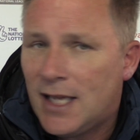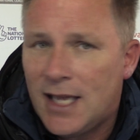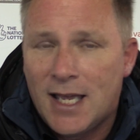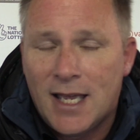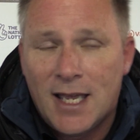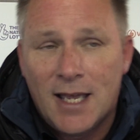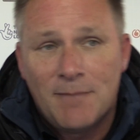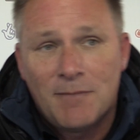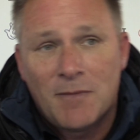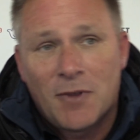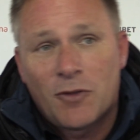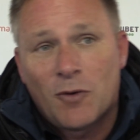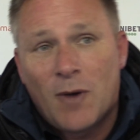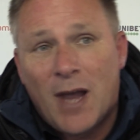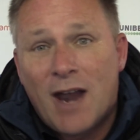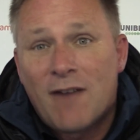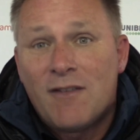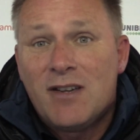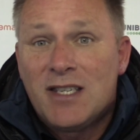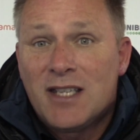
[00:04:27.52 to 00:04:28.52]
I thought
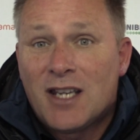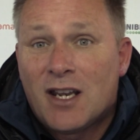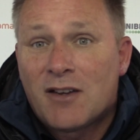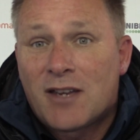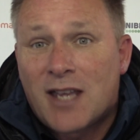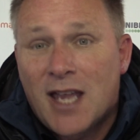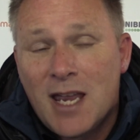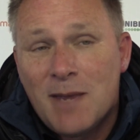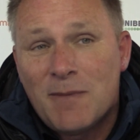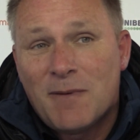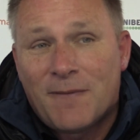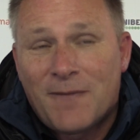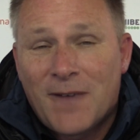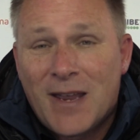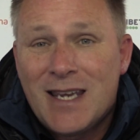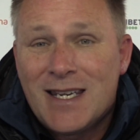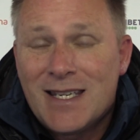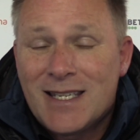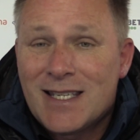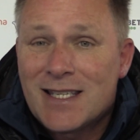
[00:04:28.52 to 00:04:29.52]
Harry did okay, but
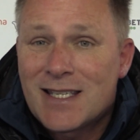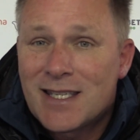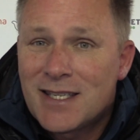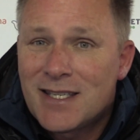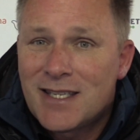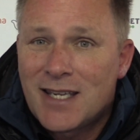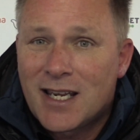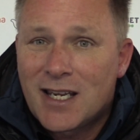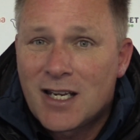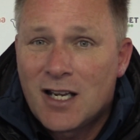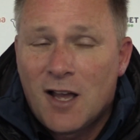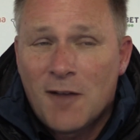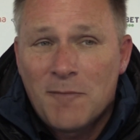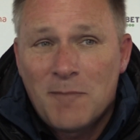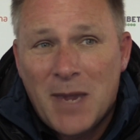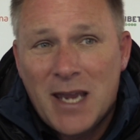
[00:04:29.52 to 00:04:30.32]
faded into the second half.